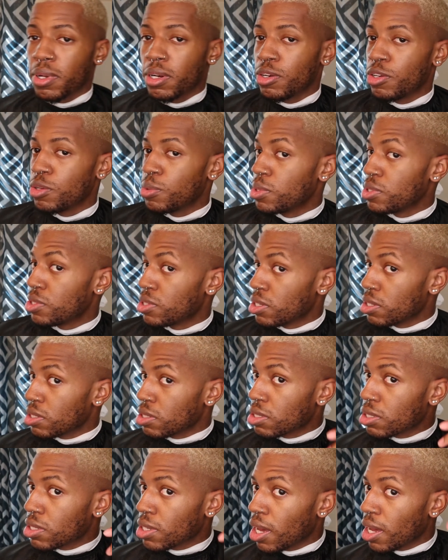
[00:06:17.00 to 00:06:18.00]
gonna do is
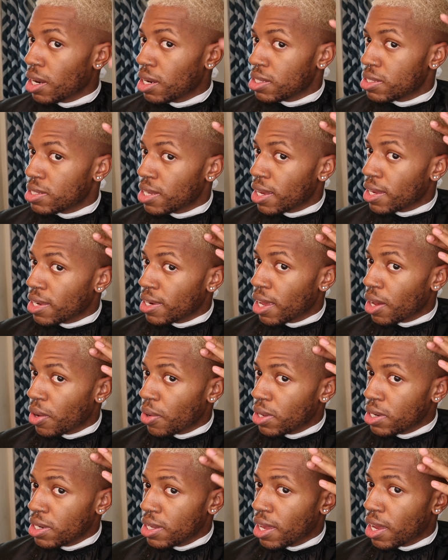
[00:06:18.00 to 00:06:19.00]
just kind of take
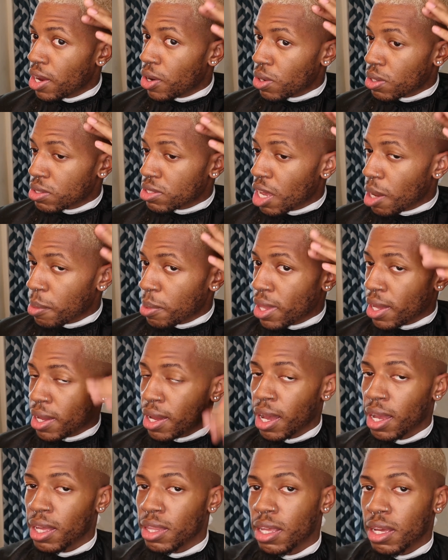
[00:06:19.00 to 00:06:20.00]
down any hair on top of that
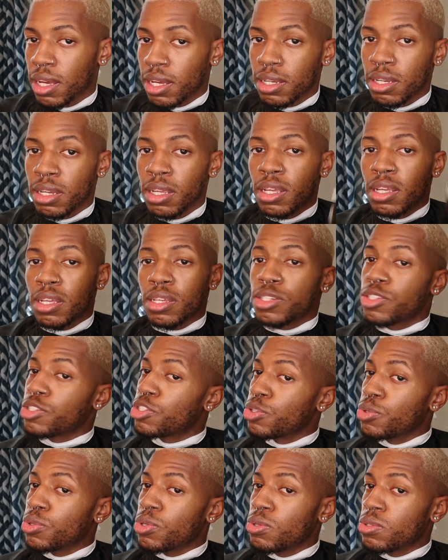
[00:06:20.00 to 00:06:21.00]
guideline,
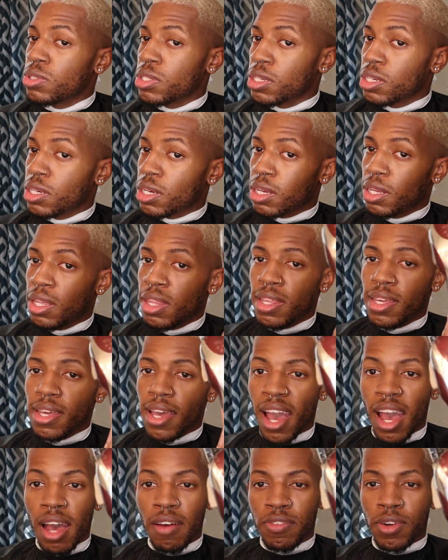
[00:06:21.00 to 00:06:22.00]
still using the
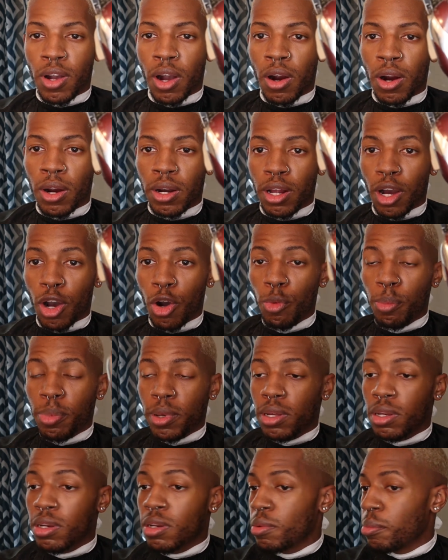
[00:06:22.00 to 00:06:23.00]
half guard
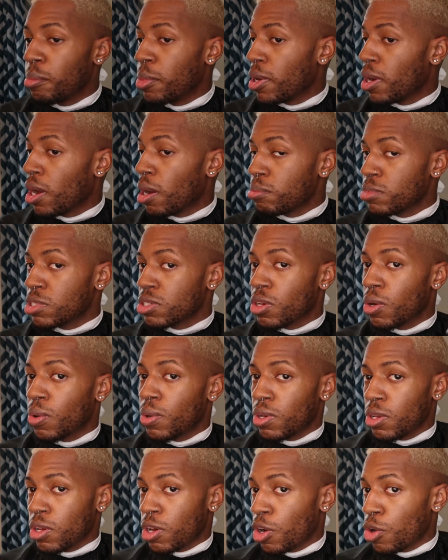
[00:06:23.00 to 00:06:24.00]
open, but I'm just
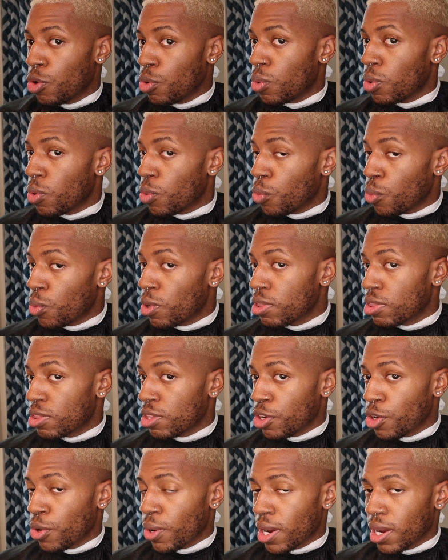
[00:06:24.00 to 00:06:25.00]
going to go with the
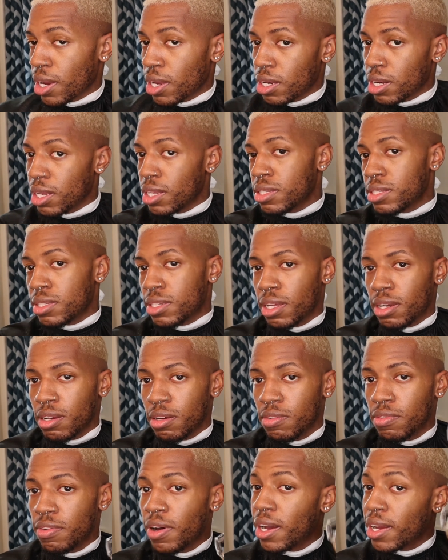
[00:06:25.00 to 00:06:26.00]
grain instead
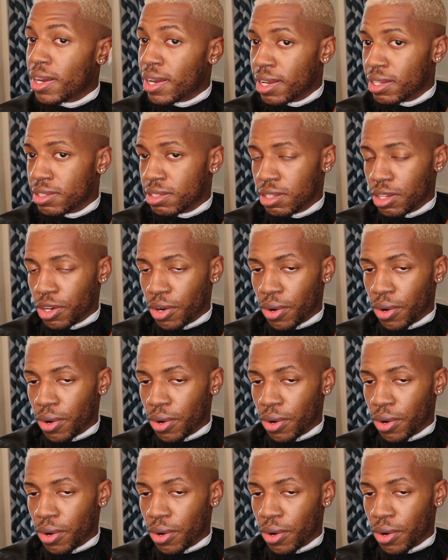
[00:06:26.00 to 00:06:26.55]
of against the